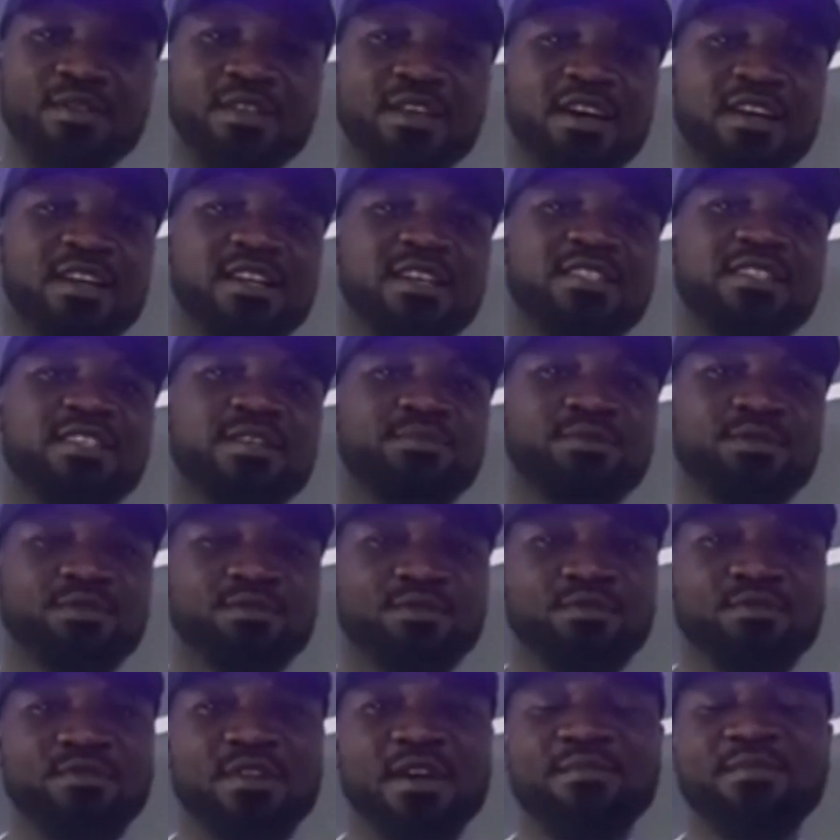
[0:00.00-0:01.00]
we
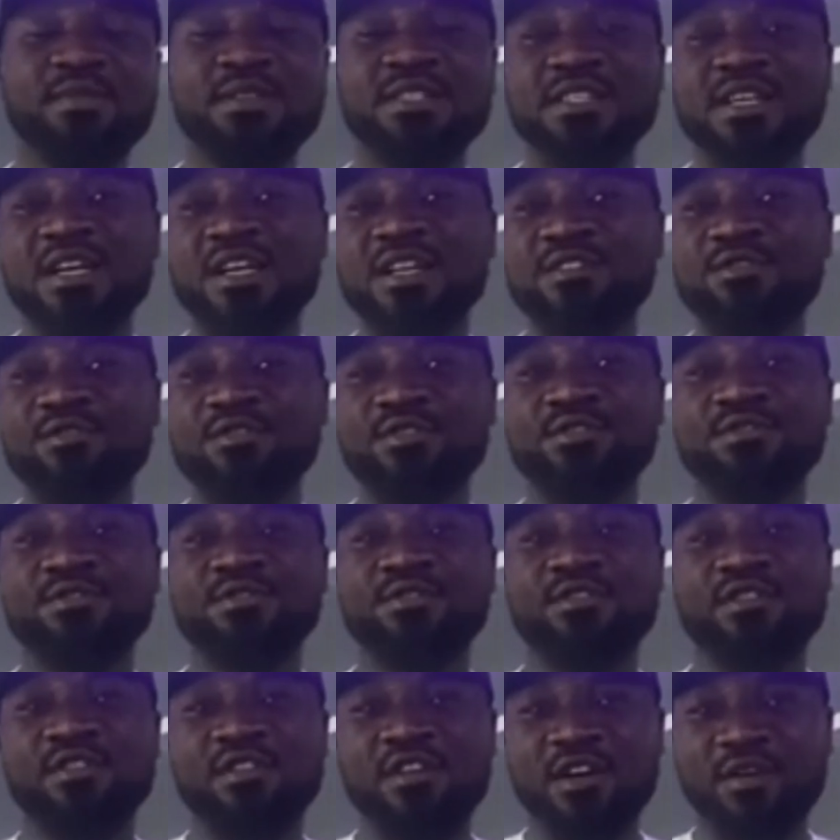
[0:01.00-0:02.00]
are basically going
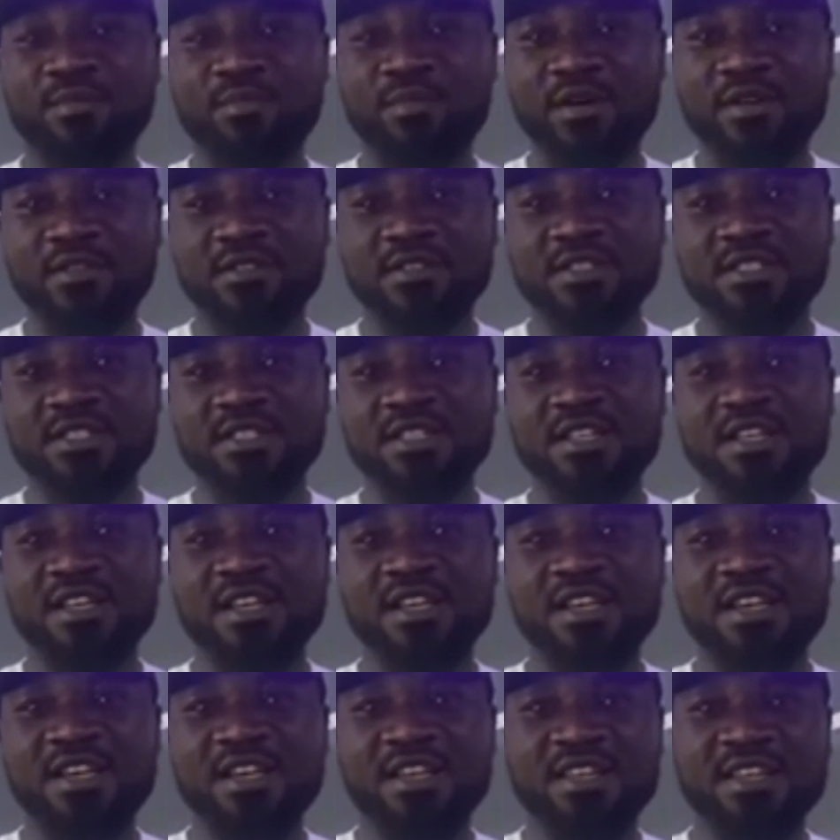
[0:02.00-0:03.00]
to talk about
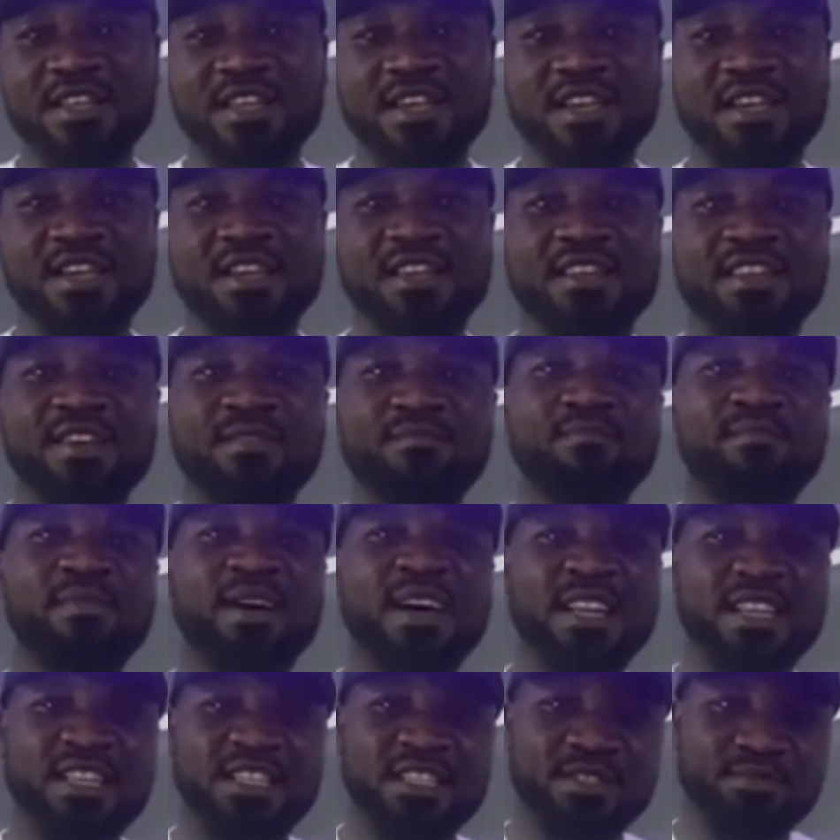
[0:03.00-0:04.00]
the
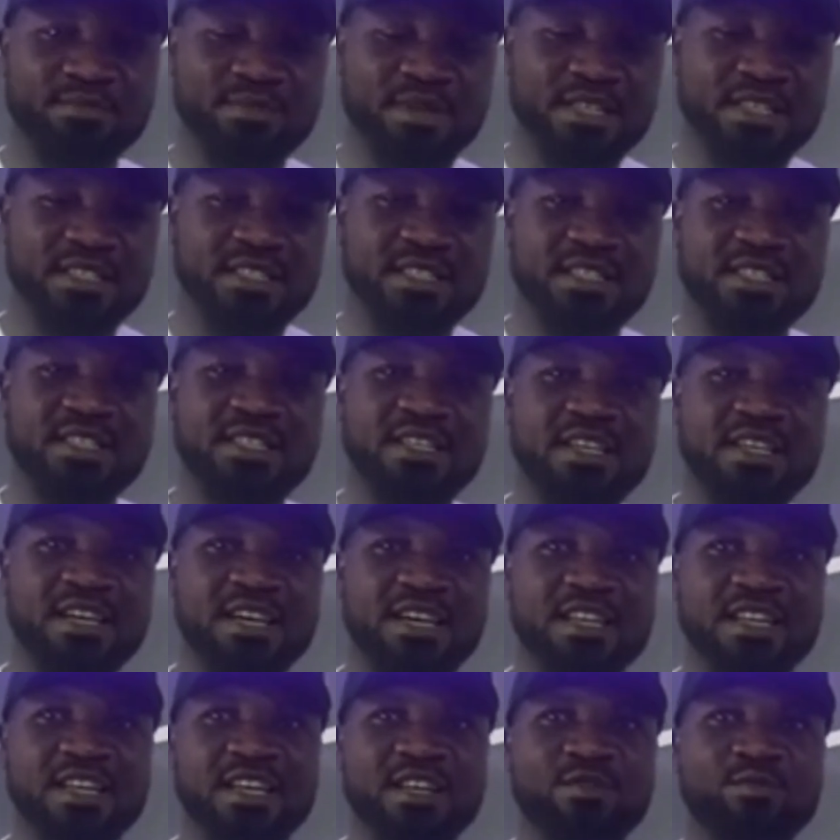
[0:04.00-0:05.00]
management
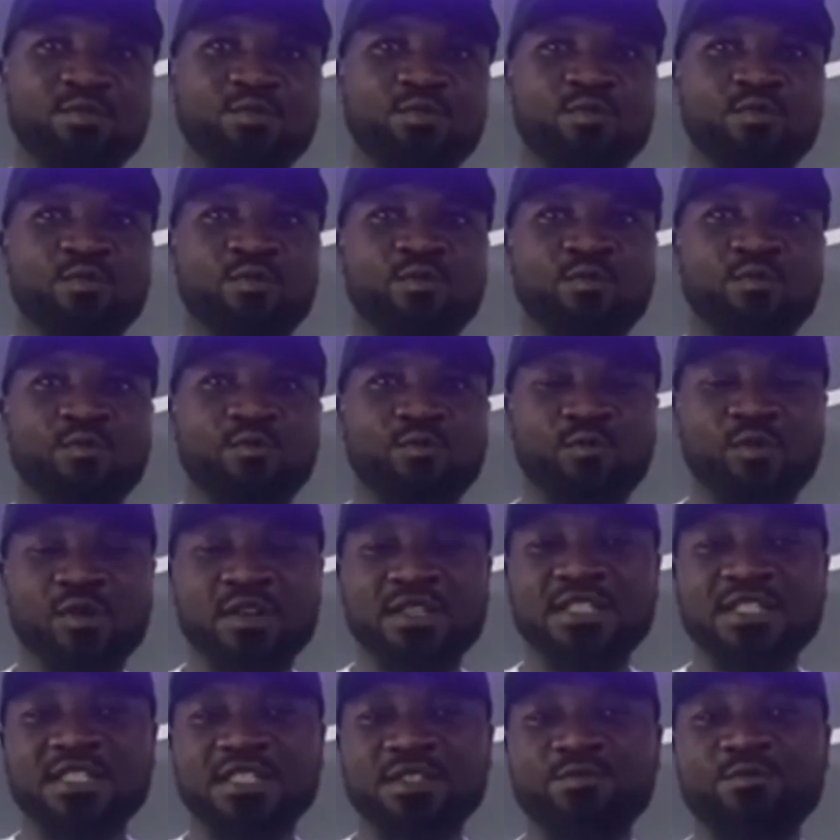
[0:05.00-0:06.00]
and then
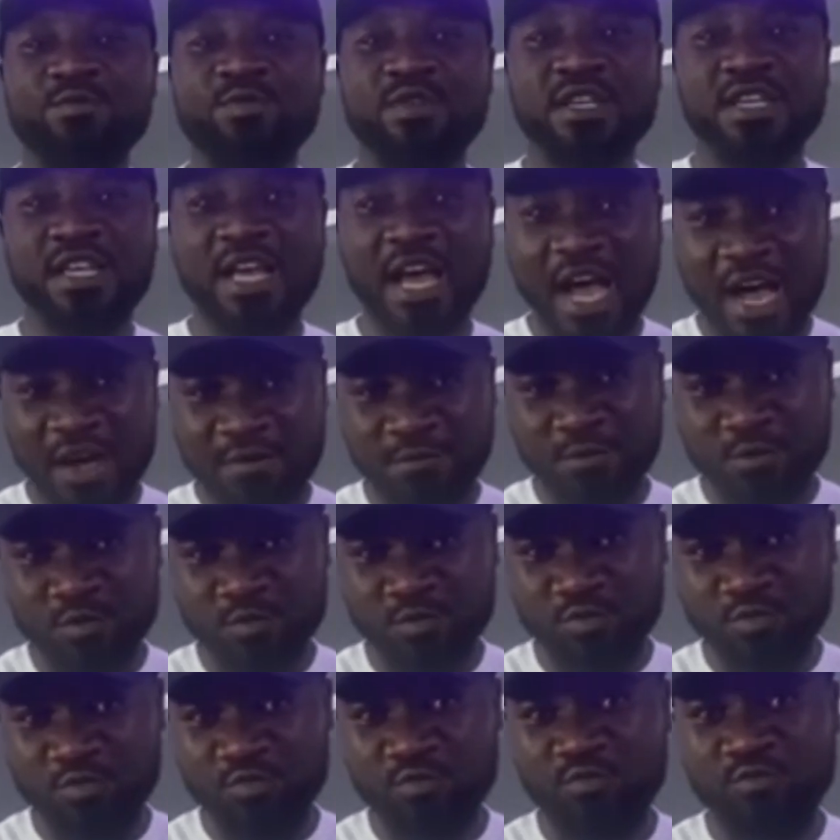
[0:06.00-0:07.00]
what we have
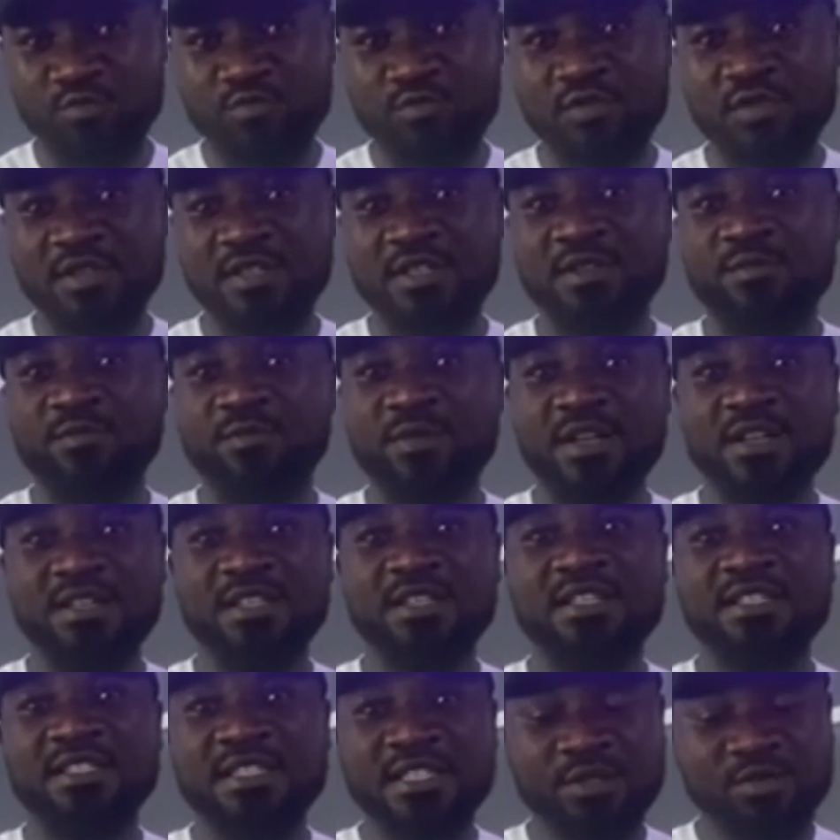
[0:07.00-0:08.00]
to do
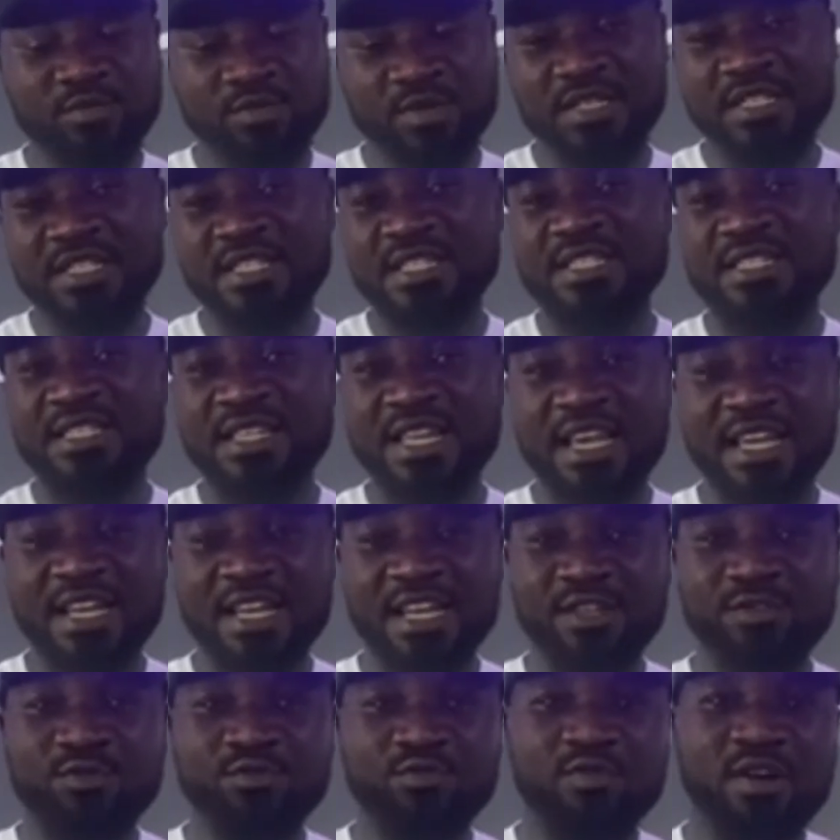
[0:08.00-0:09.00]
when situations
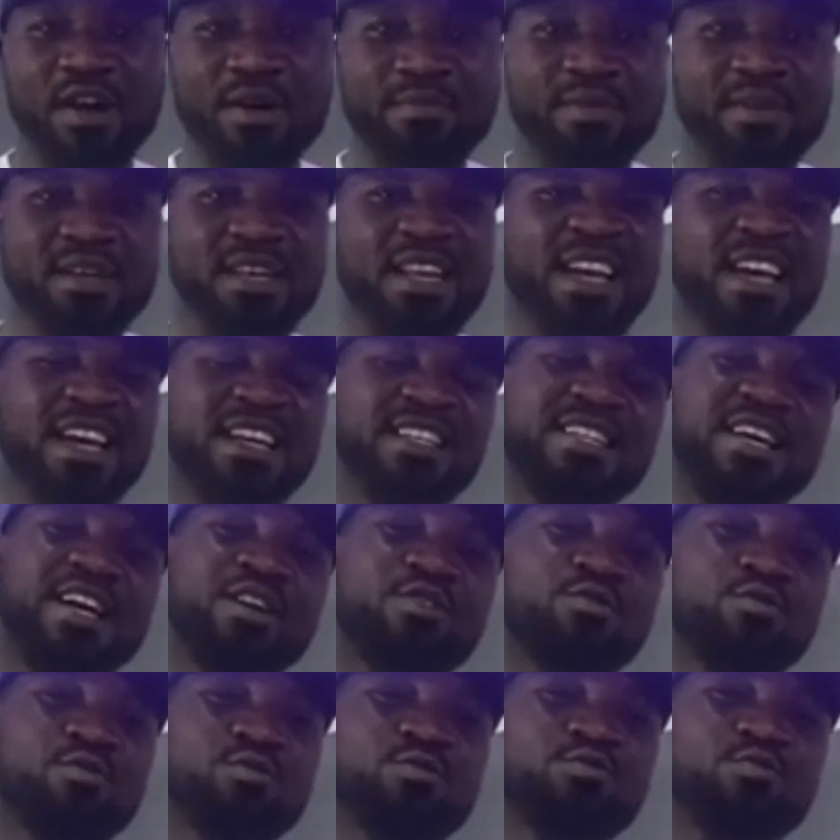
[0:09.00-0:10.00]
like that do happen. Like I
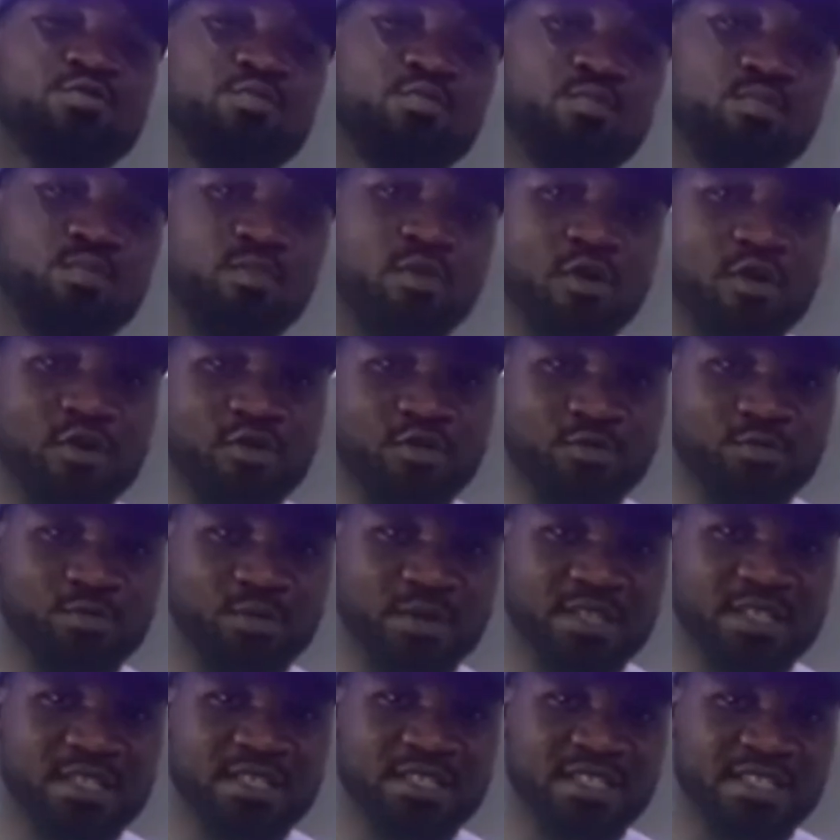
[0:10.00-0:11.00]
said, I don't want to bore you
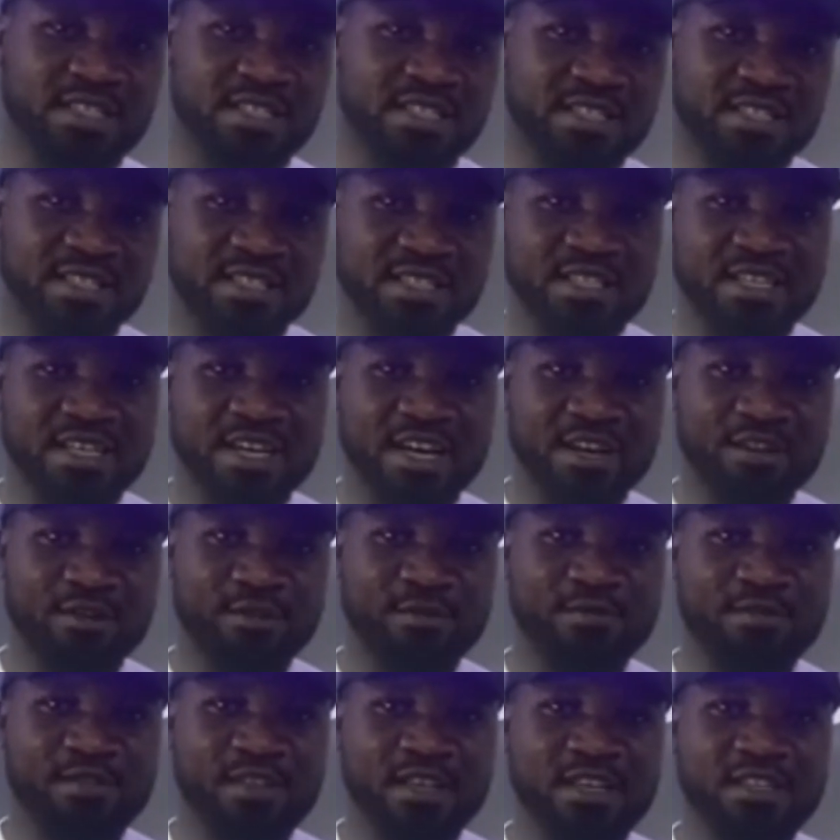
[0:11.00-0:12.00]
with these
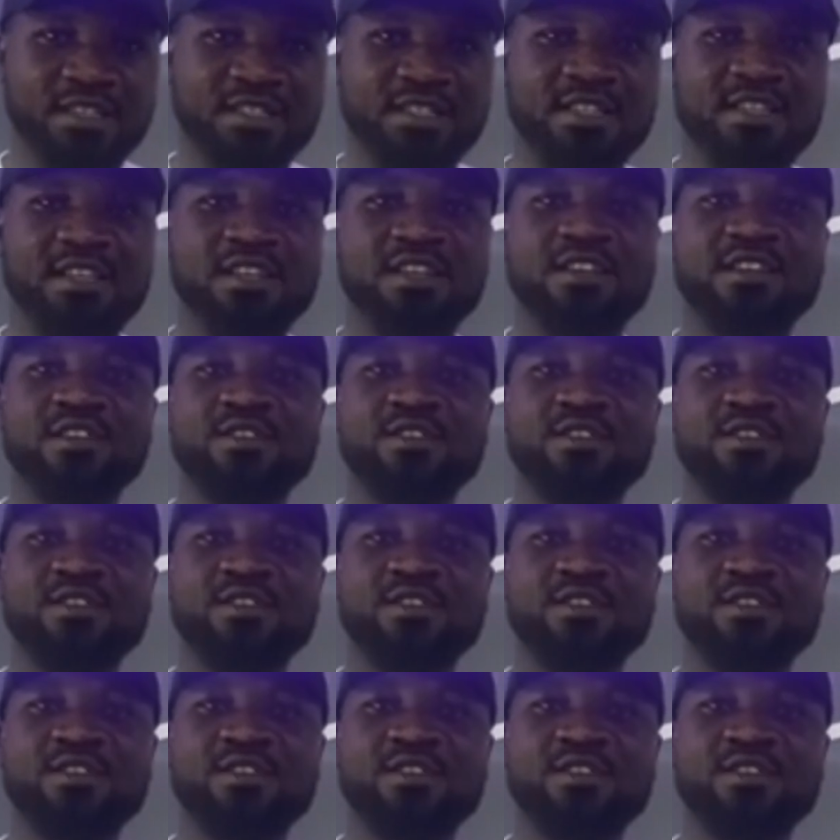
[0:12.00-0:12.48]
kind of things.